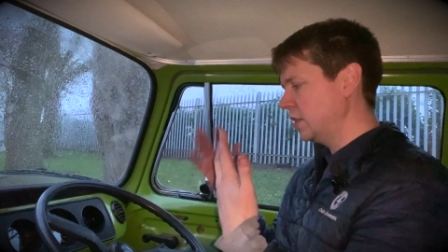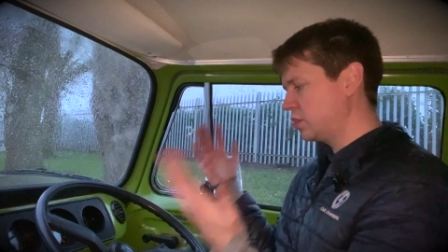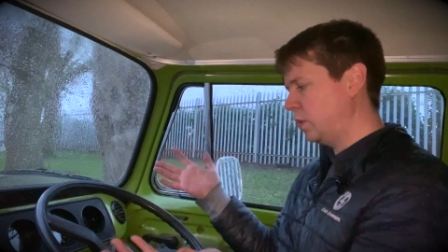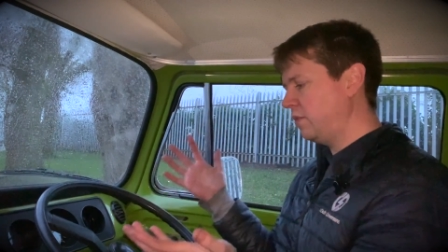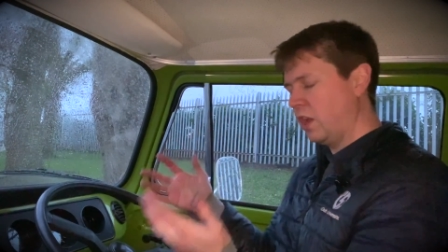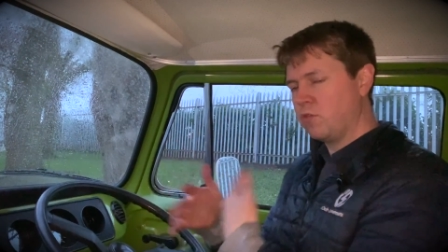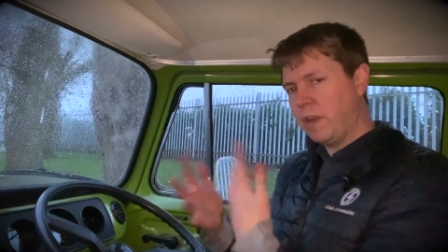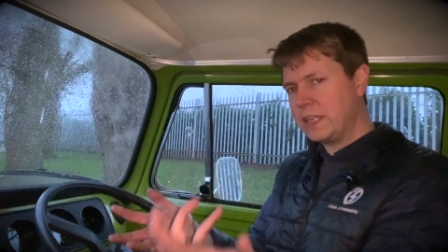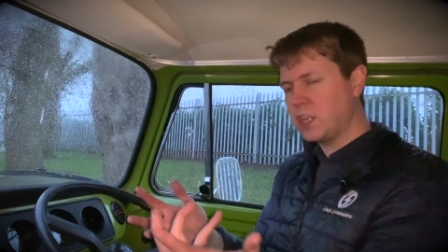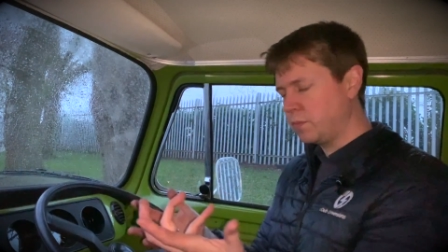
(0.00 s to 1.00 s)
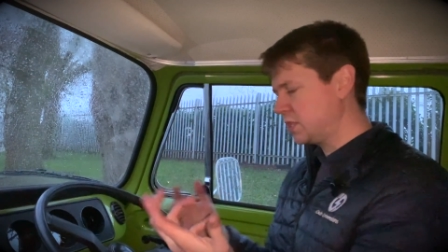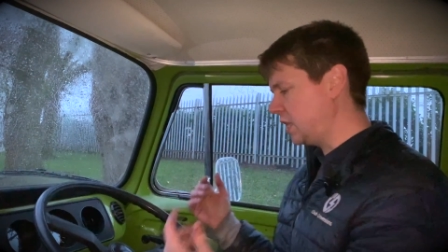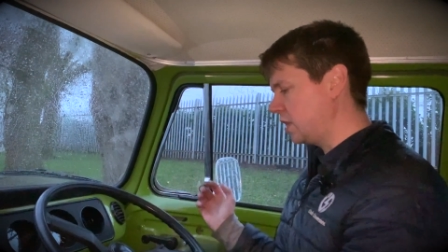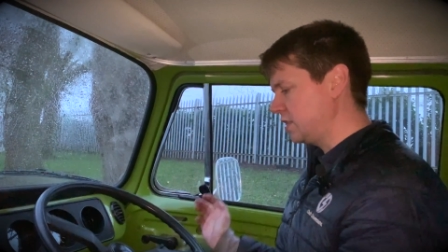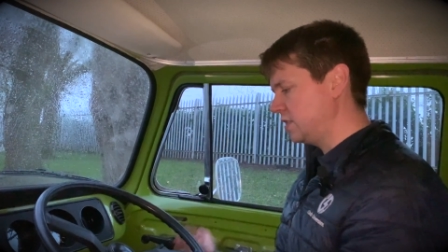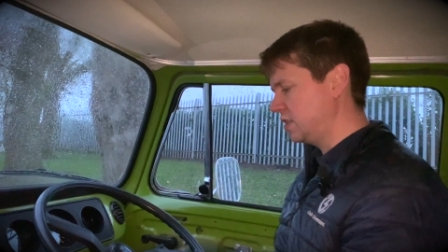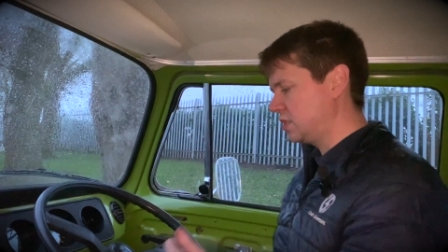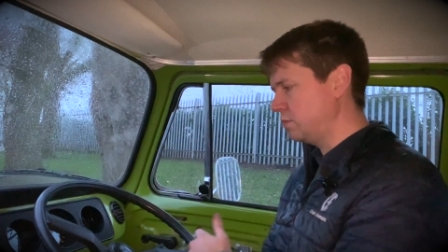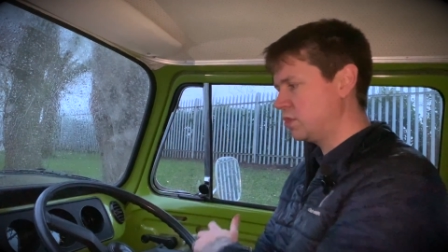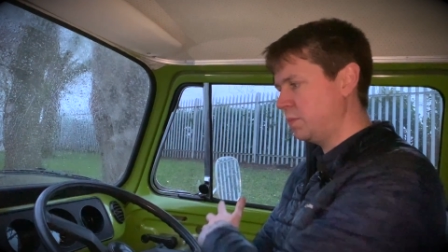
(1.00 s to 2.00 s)
So we've rigged up the starting
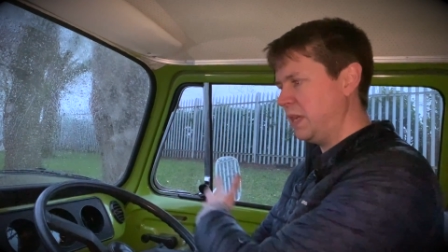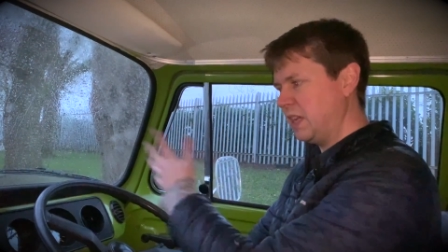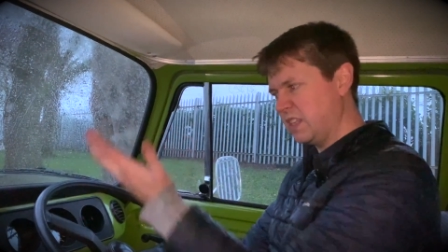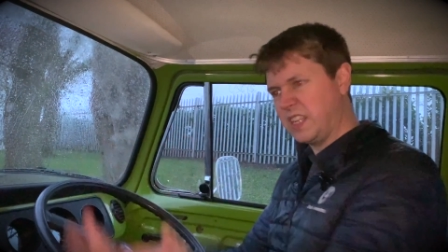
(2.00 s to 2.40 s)
system to be